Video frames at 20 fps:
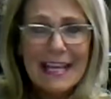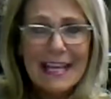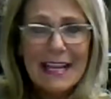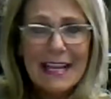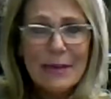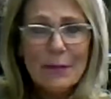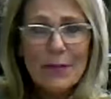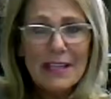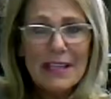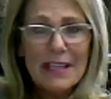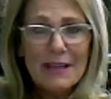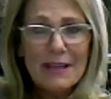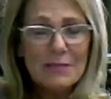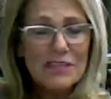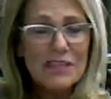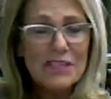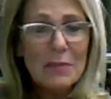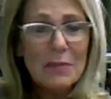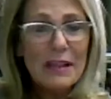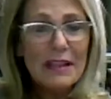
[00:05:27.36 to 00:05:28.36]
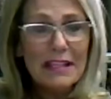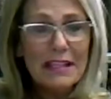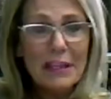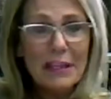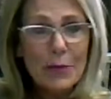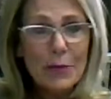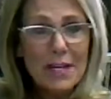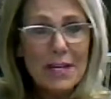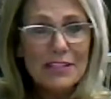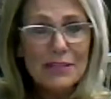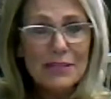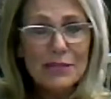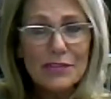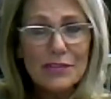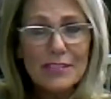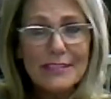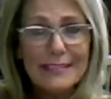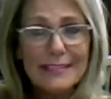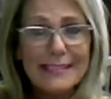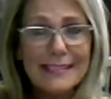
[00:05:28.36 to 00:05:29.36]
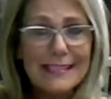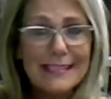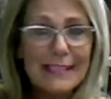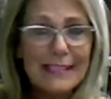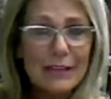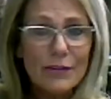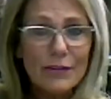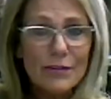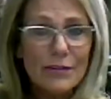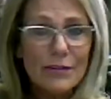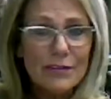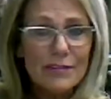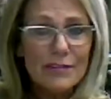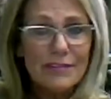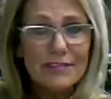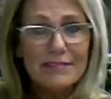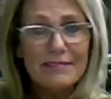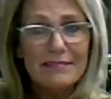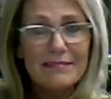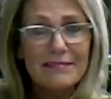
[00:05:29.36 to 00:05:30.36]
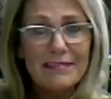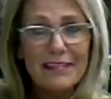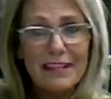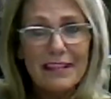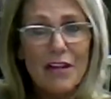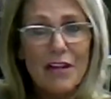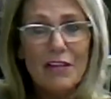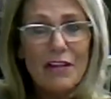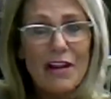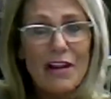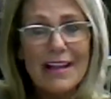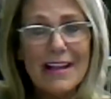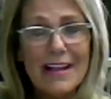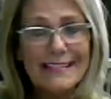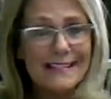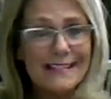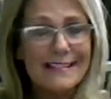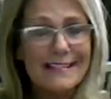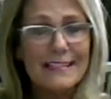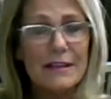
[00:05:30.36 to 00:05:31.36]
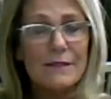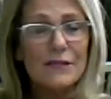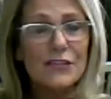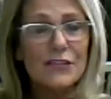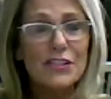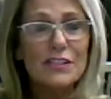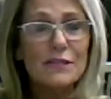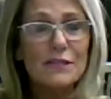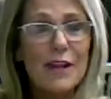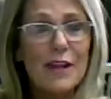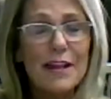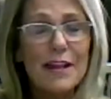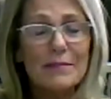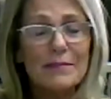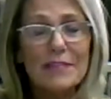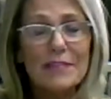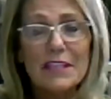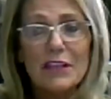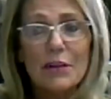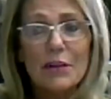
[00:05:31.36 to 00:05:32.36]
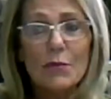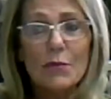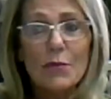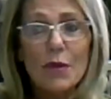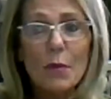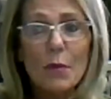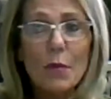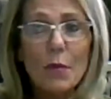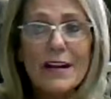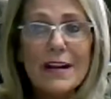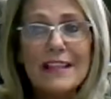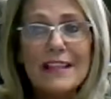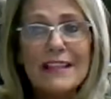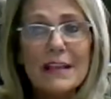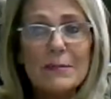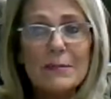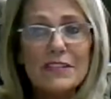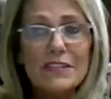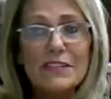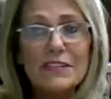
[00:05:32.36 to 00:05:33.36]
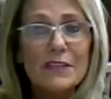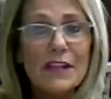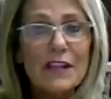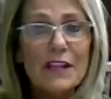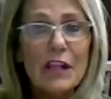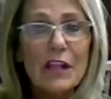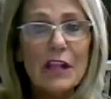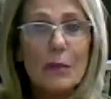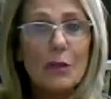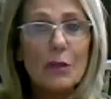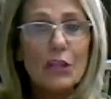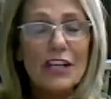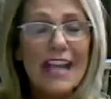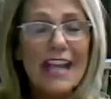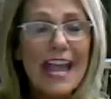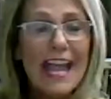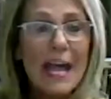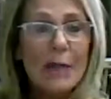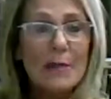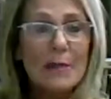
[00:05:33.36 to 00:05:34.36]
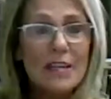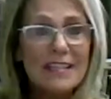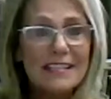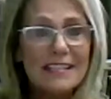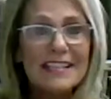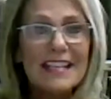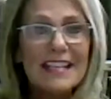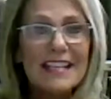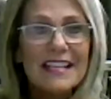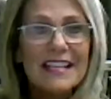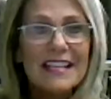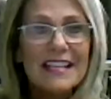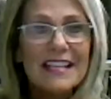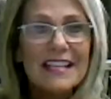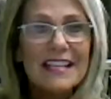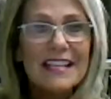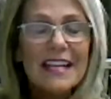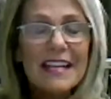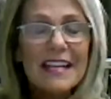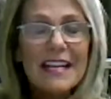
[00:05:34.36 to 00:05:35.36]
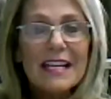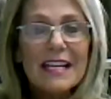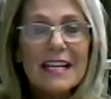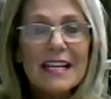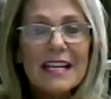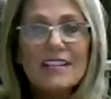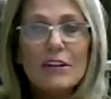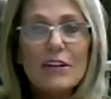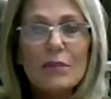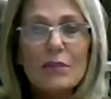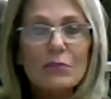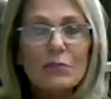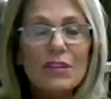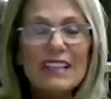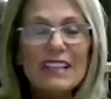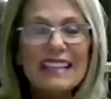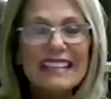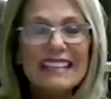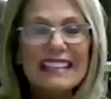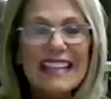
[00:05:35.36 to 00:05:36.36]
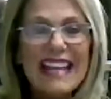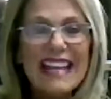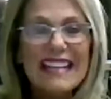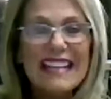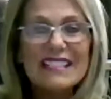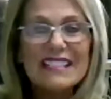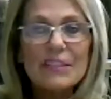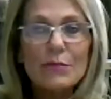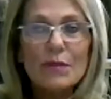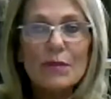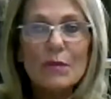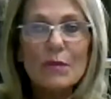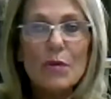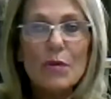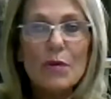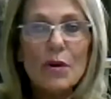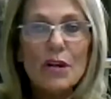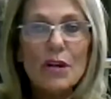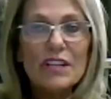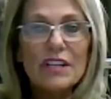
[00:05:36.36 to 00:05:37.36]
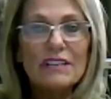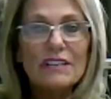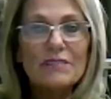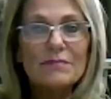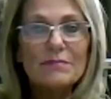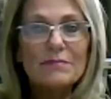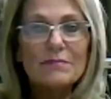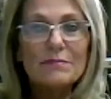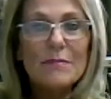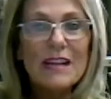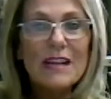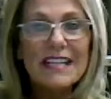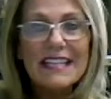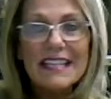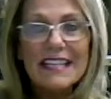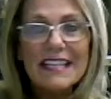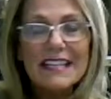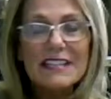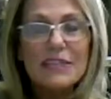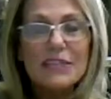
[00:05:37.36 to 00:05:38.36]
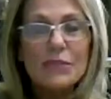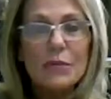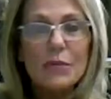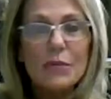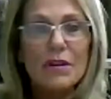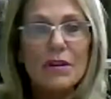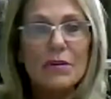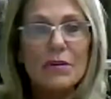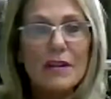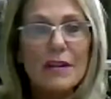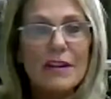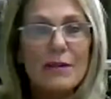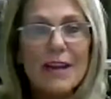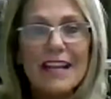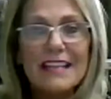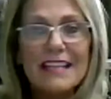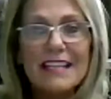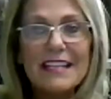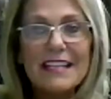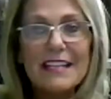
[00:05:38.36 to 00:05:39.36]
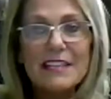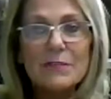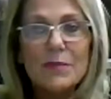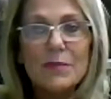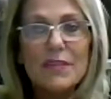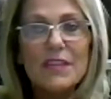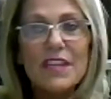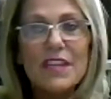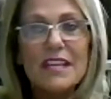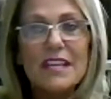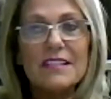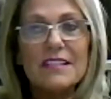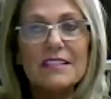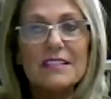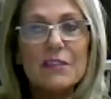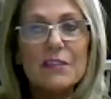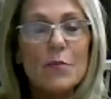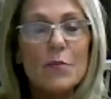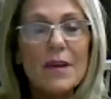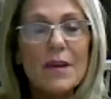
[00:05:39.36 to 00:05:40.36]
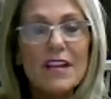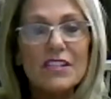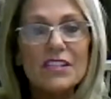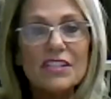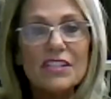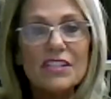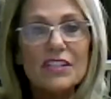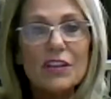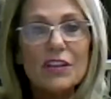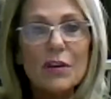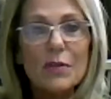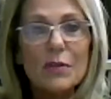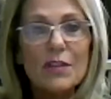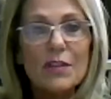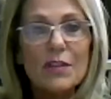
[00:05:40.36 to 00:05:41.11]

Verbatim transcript: We have smelly erasers and stickers and all kinds of stuff just for you know wanting them to develop good habits. And so I don't really like to reward my kids or my grandkids with things so much you know